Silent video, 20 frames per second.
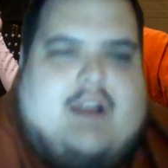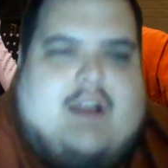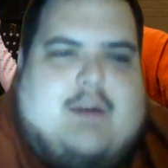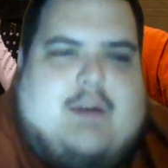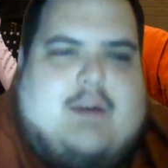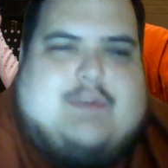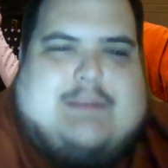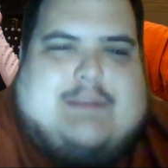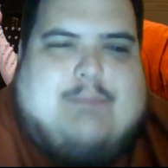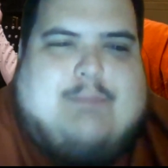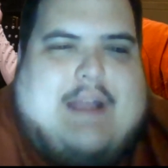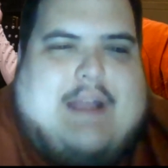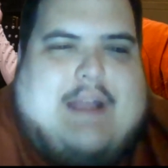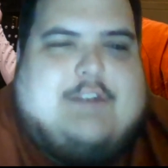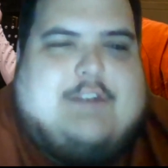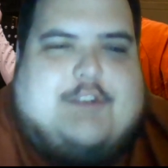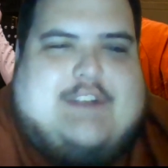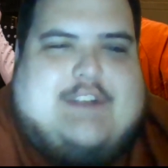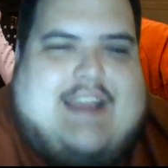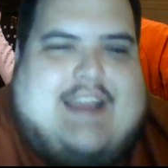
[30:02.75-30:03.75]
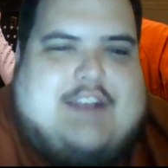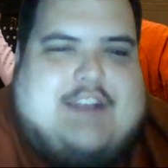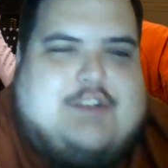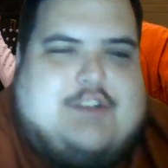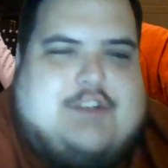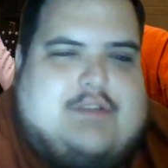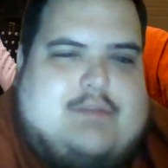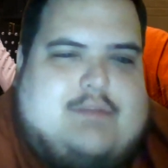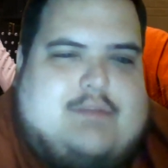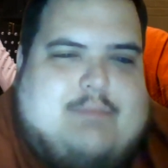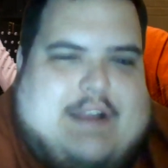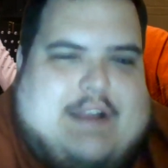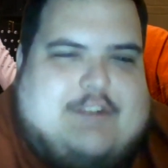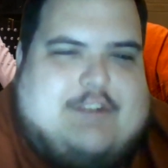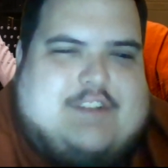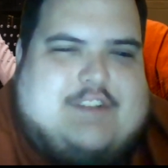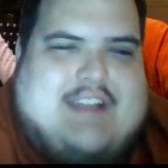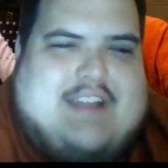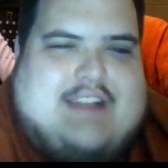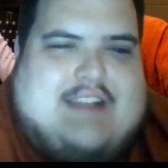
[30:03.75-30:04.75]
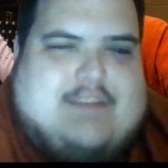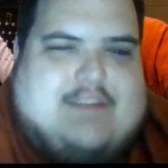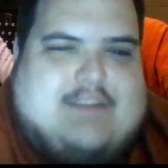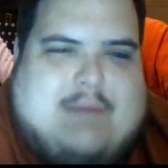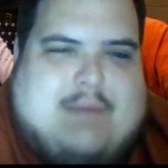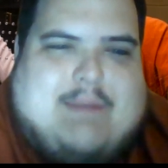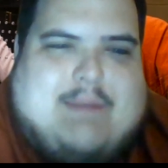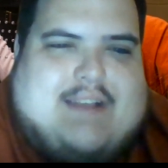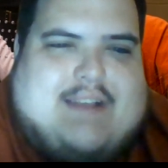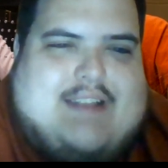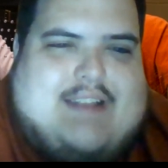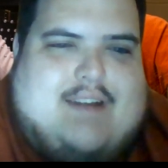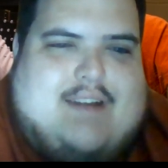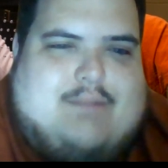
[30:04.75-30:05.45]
Was it Bandersnatch? Bandersnatch? Am I making that up?